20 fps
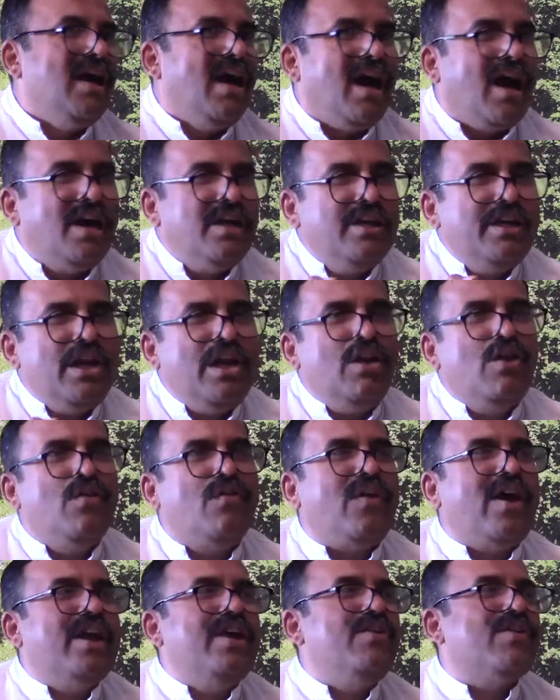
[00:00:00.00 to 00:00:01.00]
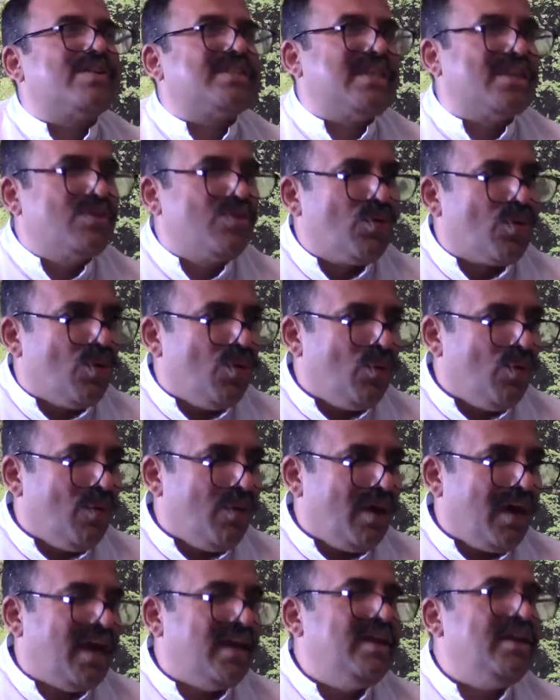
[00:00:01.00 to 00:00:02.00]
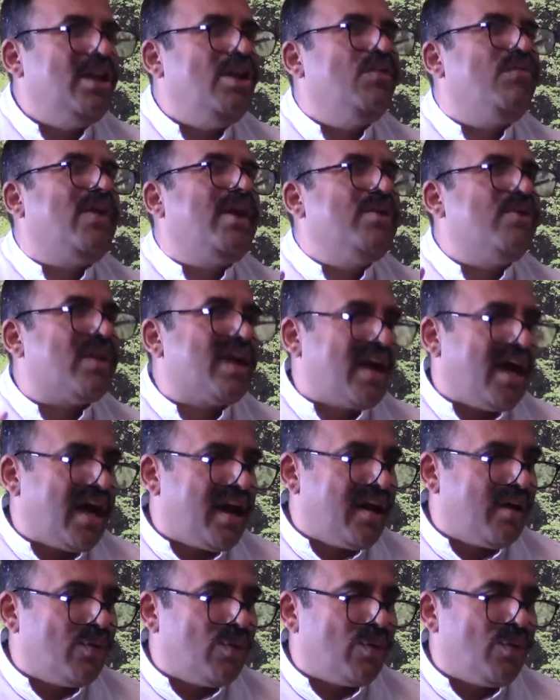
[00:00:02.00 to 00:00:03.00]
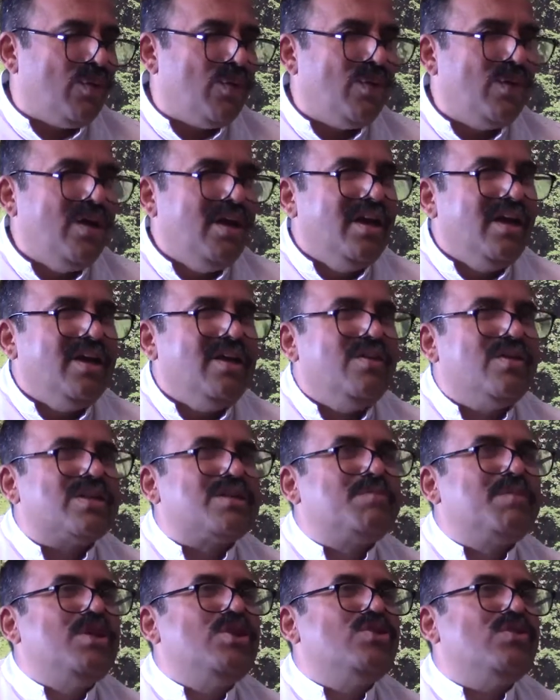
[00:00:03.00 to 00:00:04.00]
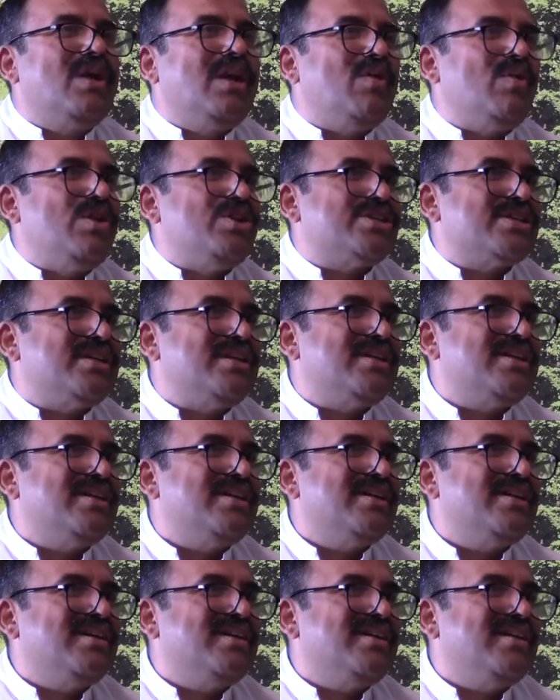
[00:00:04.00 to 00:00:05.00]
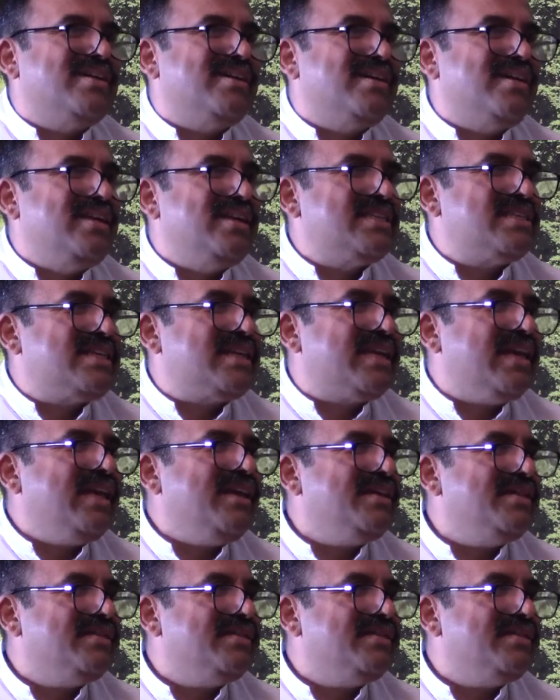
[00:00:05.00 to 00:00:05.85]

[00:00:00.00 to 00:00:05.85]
Until you find your sadguru, until you find your karana guru, your spiritual evolution is at a